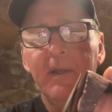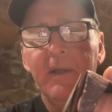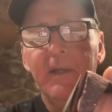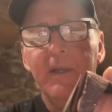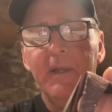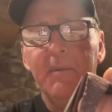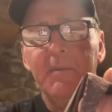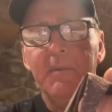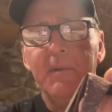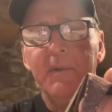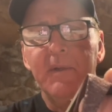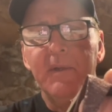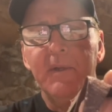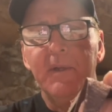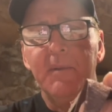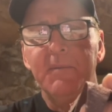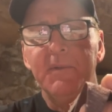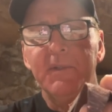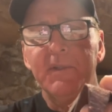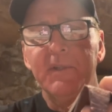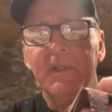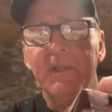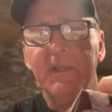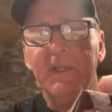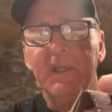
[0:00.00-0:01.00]
And I'm
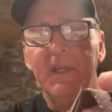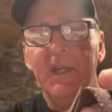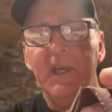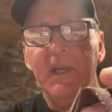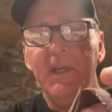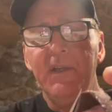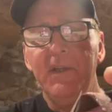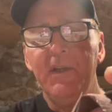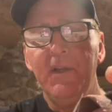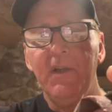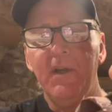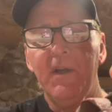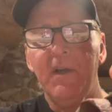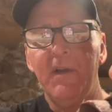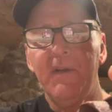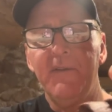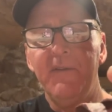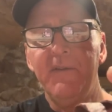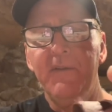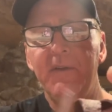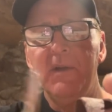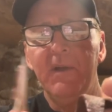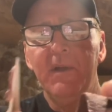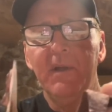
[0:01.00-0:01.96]
just going to cut it off